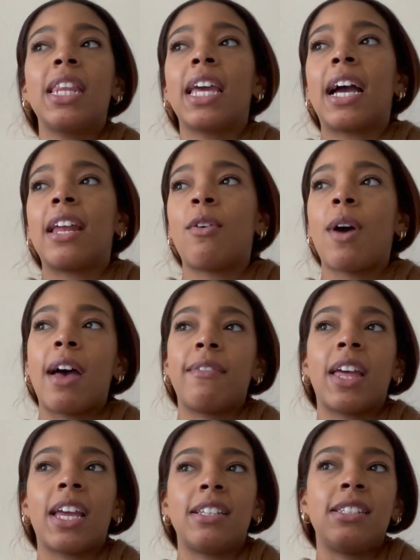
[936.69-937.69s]
Like I don't have
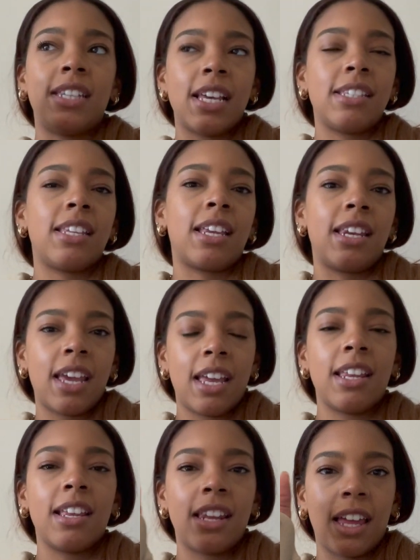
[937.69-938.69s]
like a
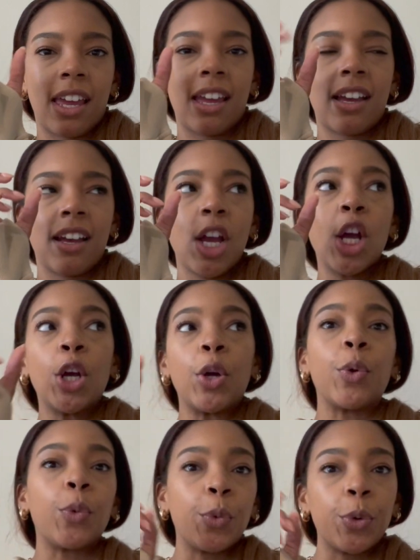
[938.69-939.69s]
designated like
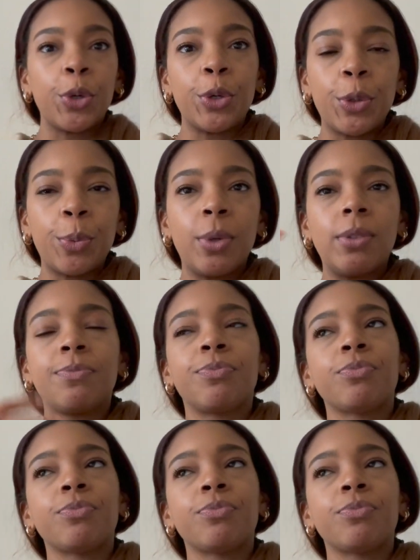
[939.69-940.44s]
room